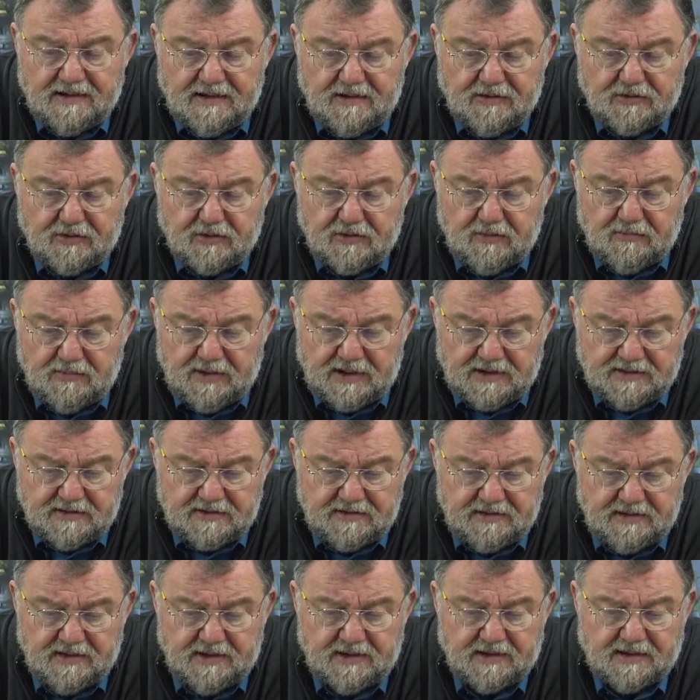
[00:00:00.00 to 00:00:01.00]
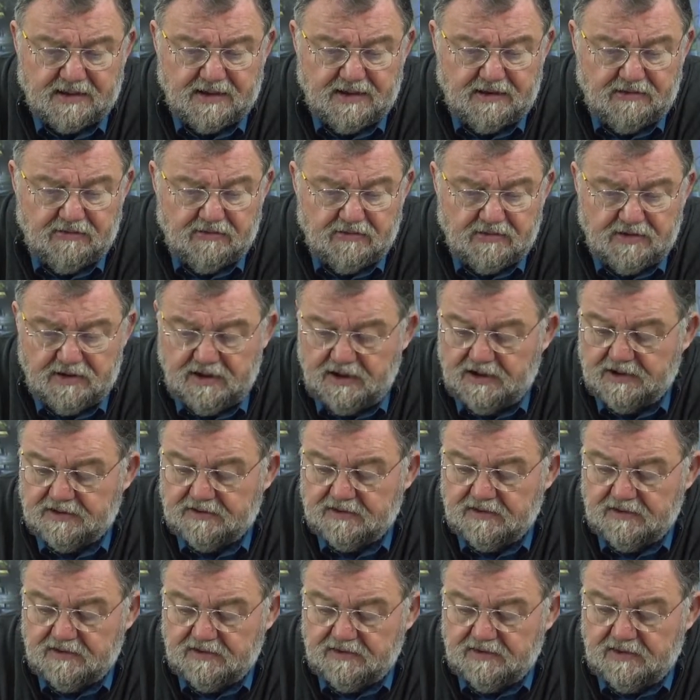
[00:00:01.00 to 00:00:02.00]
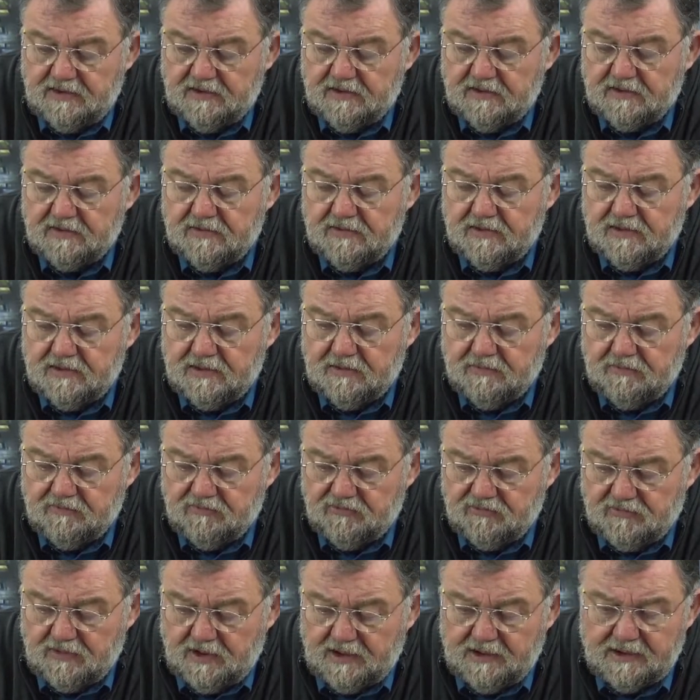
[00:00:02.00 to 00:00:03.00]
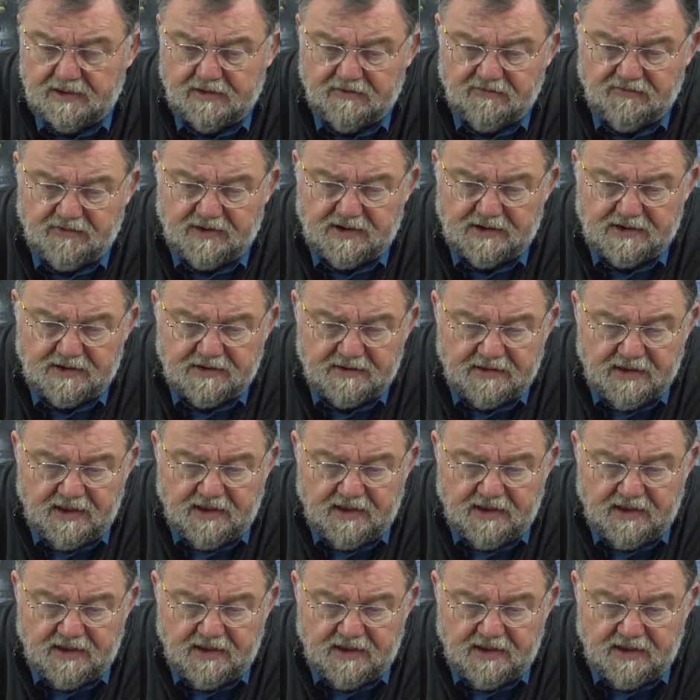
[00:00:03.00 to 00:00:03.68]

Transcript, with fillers: I had it turned on, you saw that at the beginning. I can also